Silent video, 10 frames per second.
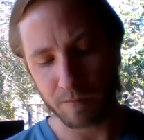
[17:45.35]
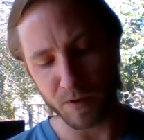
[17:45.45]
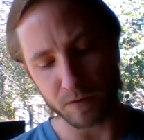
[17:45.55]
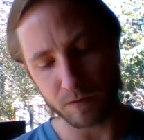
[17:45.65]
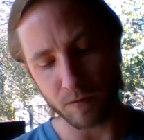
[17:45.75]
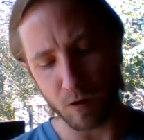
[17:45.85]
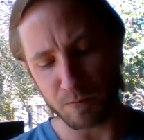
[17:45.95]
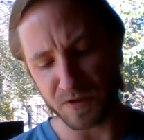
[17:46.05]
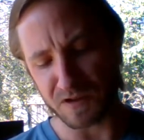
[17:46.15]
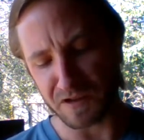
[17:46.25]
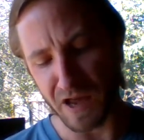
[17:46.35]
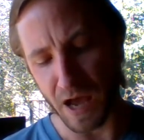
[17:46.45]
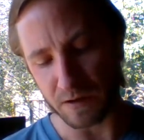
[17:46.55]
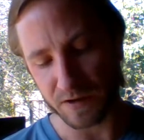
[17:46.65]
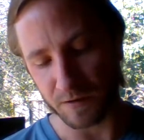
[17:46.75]
but who hope to
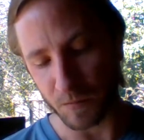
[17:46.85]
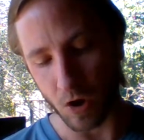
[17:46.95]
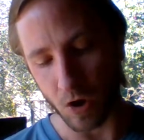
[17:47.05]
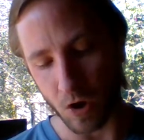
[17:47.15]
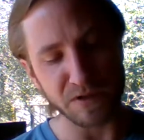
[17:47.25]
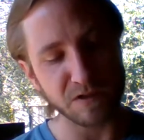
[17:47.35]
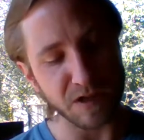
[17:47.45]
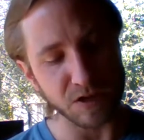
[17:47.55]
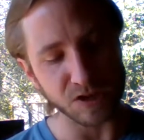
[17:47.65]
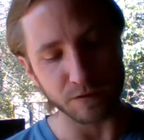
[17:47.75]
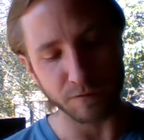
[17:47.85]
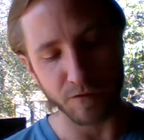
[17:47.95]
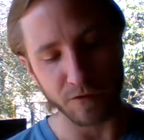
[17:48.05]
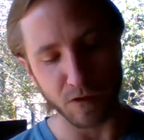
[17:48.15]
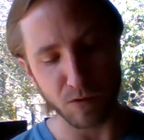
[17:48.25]
snatch some compensation for their